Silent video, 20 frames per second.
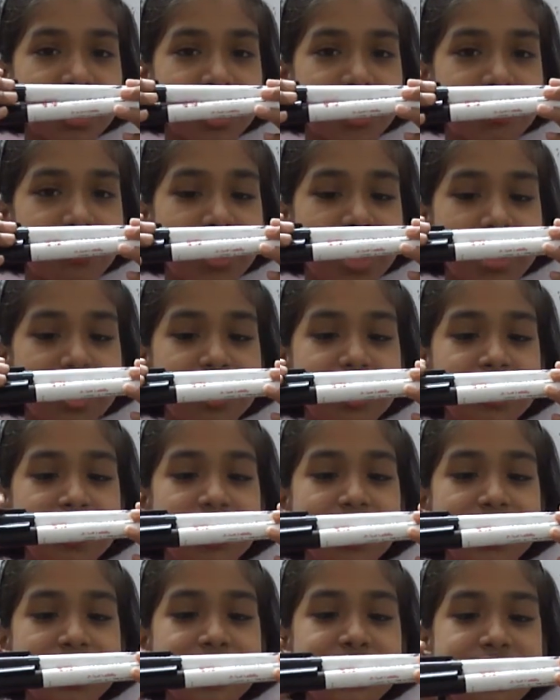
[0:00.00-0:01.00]

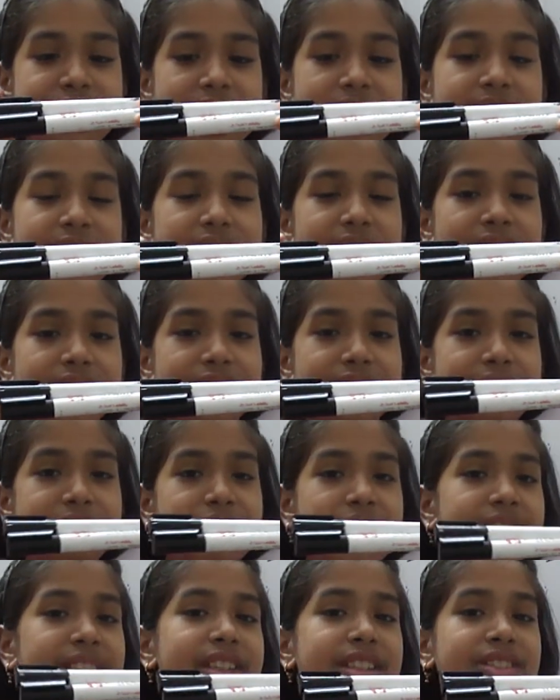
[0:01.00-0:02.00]

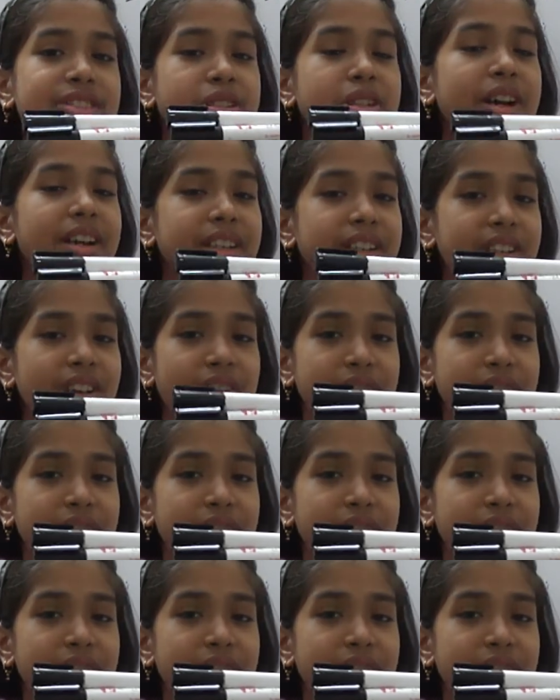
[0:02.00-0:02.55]
when the journey